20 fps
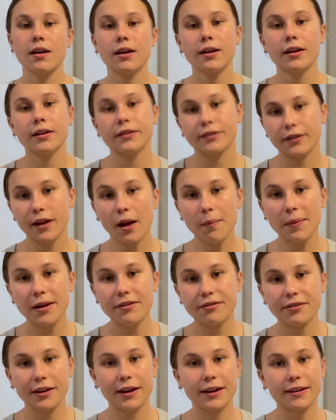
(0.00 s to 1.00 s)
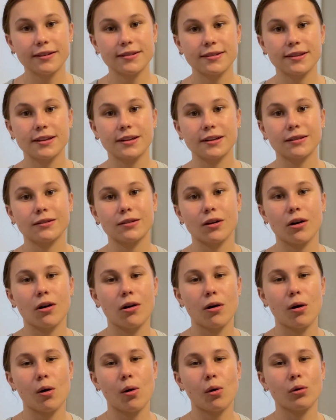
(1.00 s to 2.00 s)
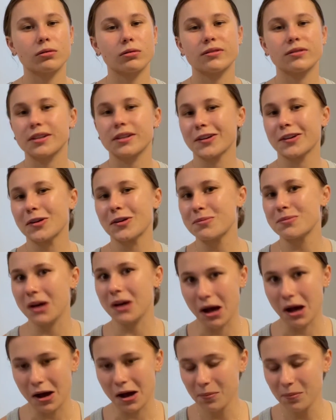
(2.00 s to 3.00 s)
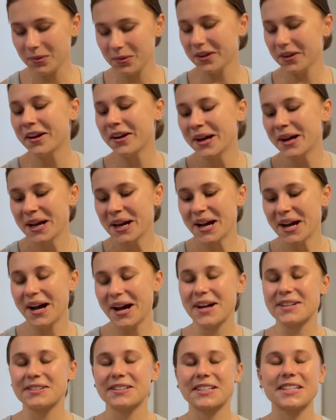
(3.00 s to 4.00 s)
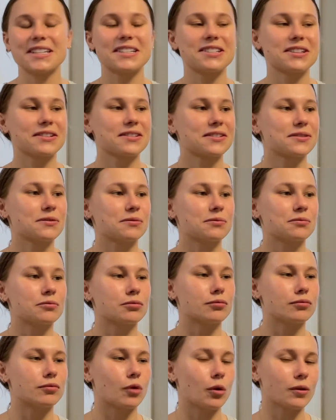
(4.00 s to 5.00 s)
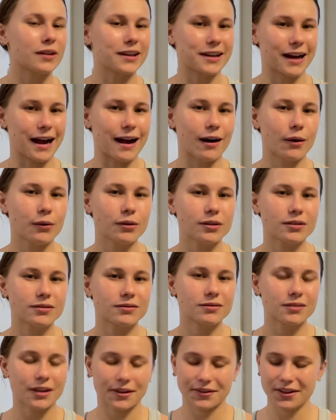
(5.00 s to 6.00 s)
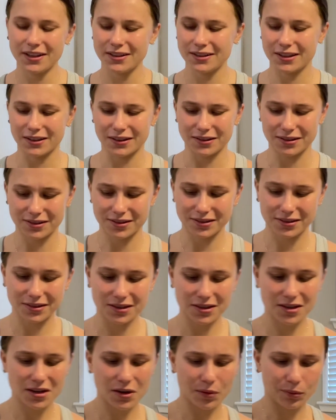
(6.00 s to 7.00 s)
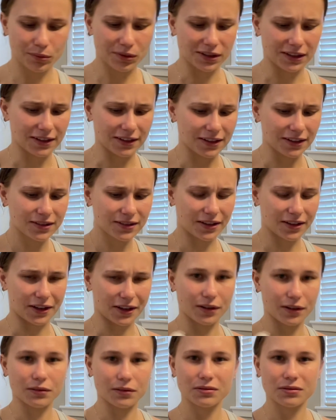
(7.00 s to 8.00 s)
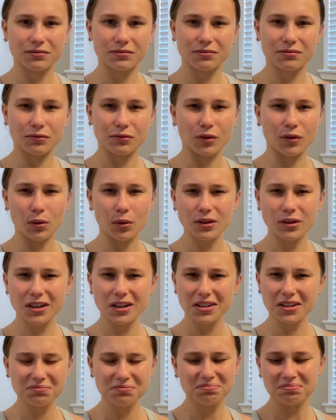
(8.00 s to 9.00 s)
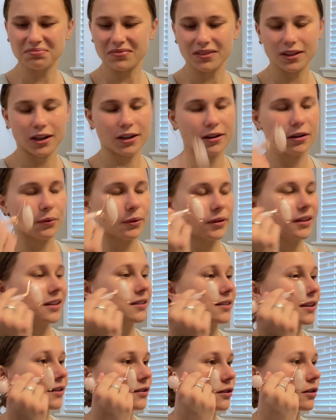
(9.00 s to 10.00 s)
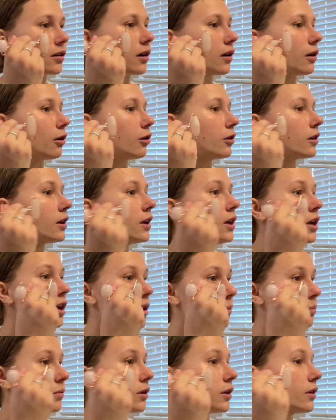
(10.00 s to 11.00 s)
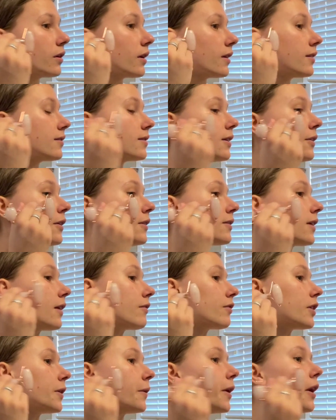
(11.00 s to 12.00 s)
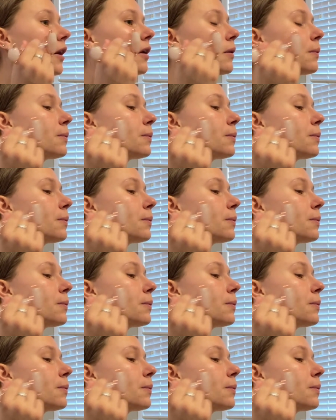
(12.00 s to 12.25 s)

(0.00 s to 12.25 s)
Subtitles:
So now my face is all serumed up. I'm gonna just roll it out. I think that's what it is, like a roller? I don't know what these things are called, but you guys see these everywhere.